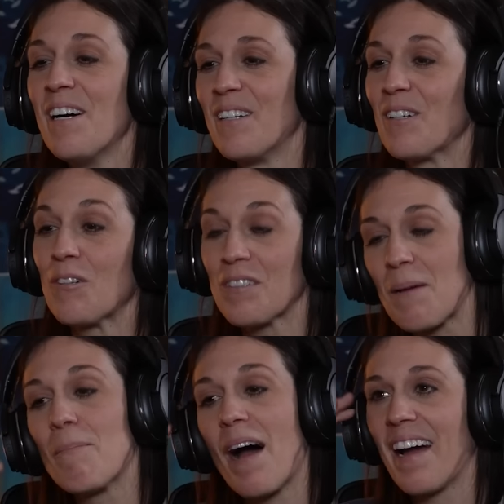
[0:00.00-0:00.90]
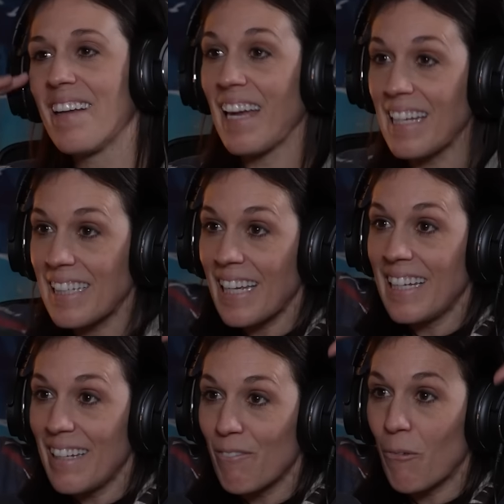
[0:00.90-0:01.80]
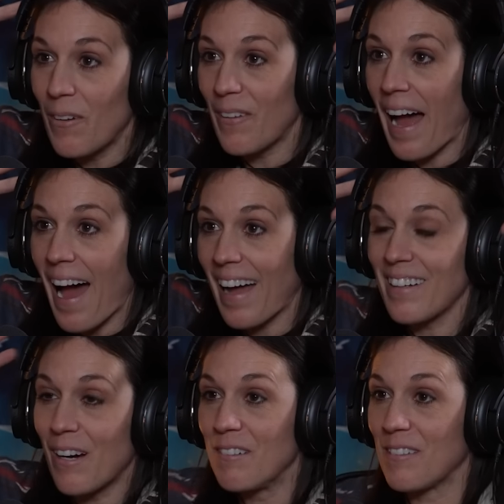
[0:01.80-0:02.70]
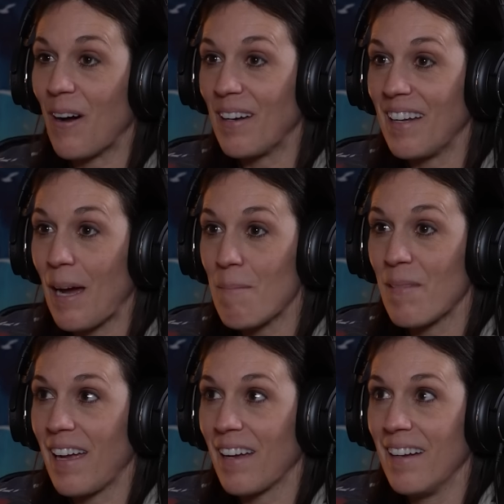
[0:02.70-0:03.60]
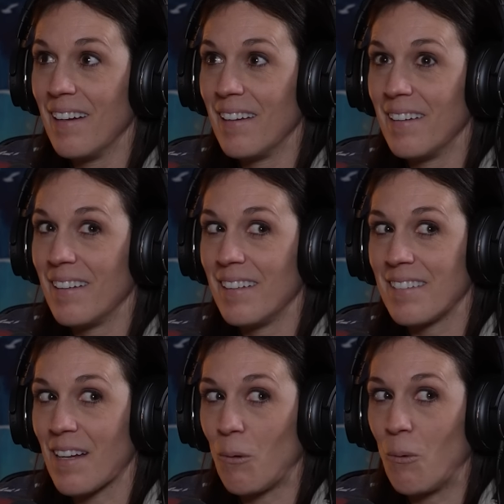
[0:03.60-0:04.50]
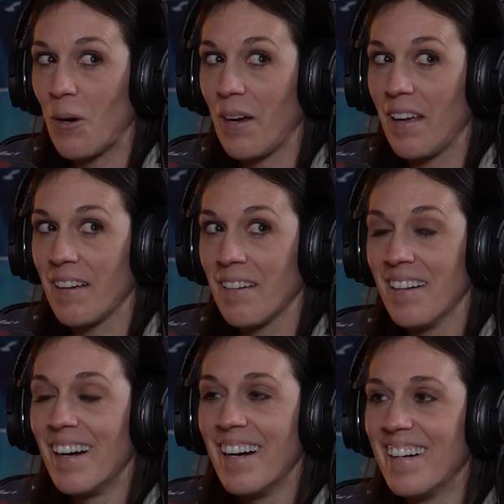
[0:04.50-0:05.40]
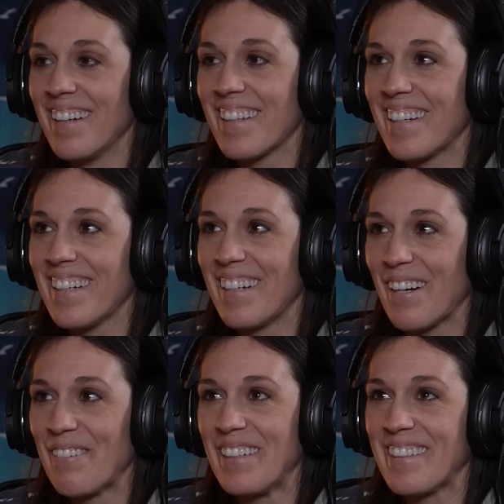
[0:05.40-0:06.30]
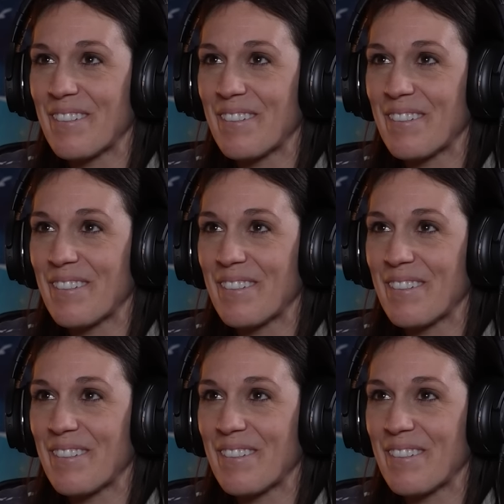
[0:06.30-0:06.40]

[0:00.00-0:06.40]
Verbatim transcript: Of course, like my like tinfoil hat goes on, and I'm like, is that a warning? Like, are we